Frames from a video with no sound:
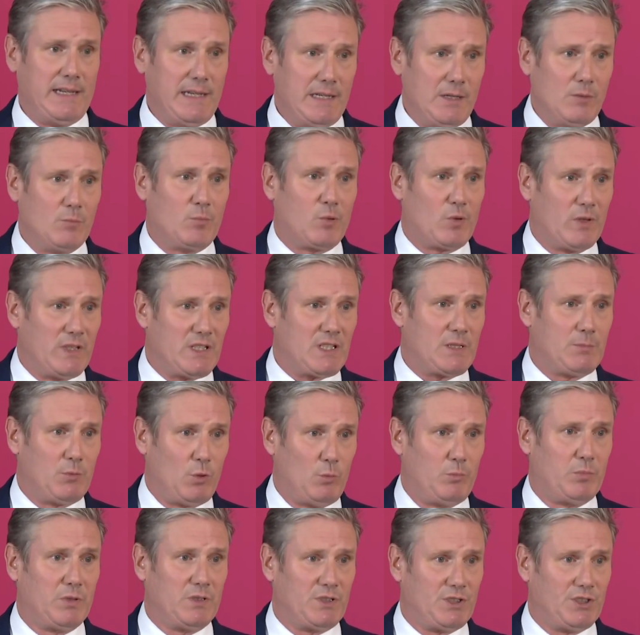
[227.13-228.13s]

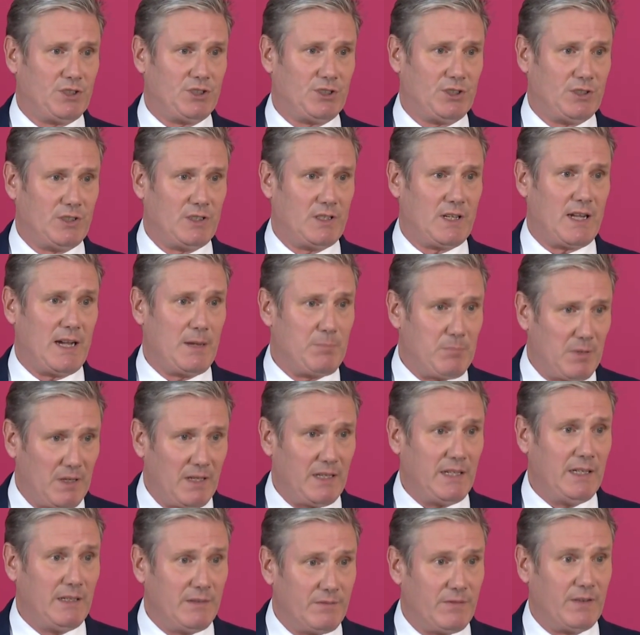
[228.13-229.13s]
in-principle position that I
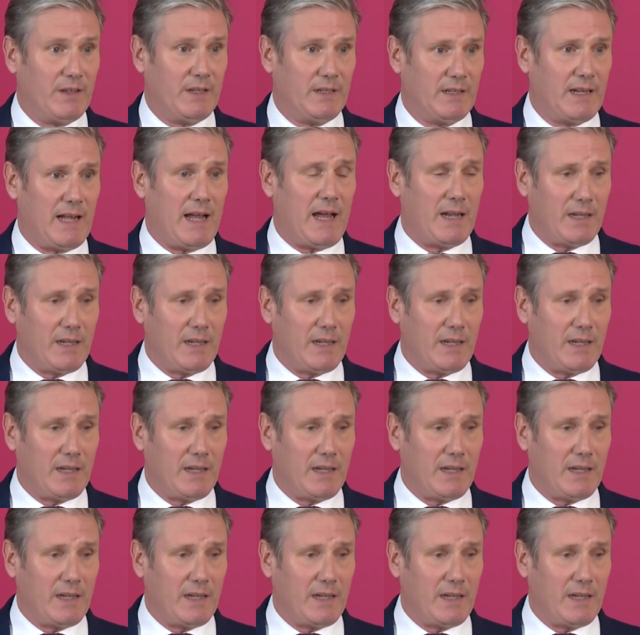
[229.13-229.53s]
believe in.